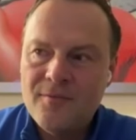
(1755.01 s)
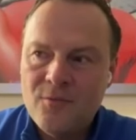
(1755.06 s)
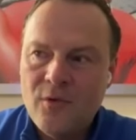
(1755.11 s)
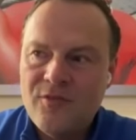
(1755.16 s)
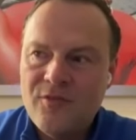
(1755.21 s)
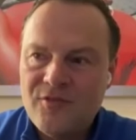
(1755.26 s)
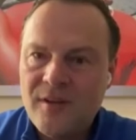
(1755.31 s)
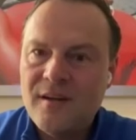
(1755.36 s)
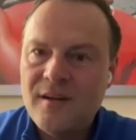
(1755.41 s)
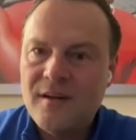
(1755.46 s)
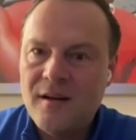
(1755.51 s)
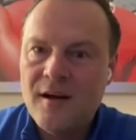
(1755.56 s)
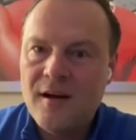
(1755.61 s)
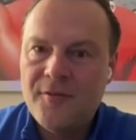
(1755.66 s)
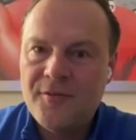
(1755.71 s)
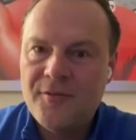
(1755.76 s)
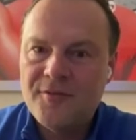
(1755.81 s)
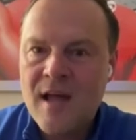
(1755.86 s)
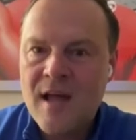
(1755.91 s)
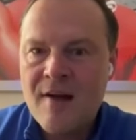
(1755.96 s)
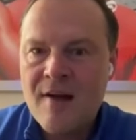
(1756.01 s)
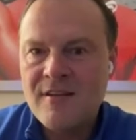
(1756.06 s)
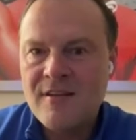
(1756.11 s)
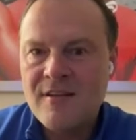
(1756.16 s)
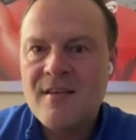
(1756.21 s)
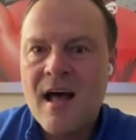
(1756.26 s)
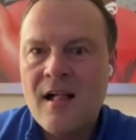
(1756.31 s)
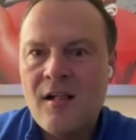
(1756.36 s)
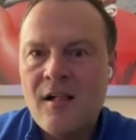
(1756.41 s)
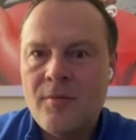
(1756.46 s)
we've seen enough of
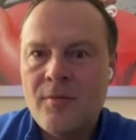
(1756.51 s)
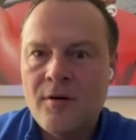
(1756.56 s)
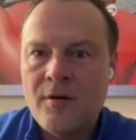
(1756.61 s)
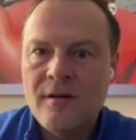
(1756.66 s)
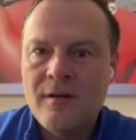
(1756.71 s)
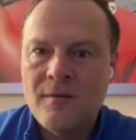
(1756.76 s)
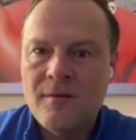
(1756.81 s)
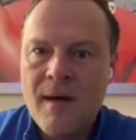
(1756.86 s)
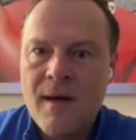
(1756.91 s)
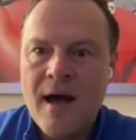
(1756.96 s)
Tyrese Halliburton and